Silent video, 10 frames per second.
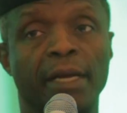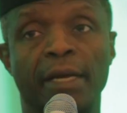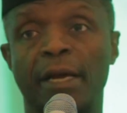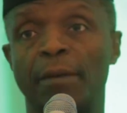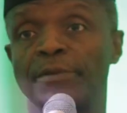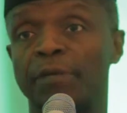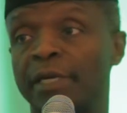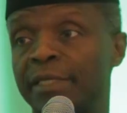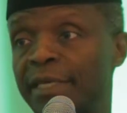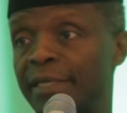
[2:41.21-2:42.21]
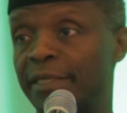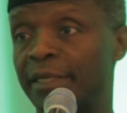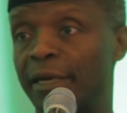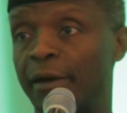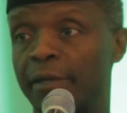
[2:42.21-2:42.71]
encapsulated
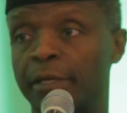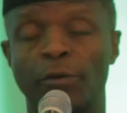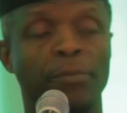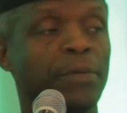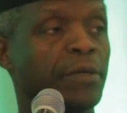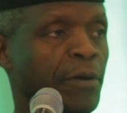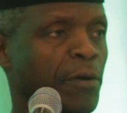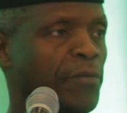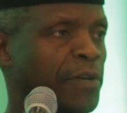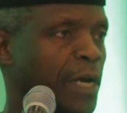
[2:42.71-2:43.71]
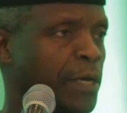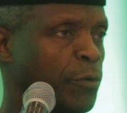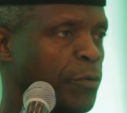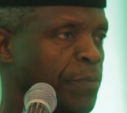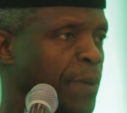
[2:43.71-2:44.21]
in our Economic Recovery and
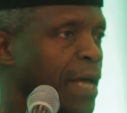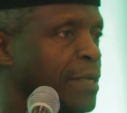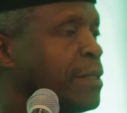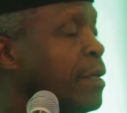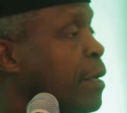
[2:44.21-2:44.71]
Growth Plan,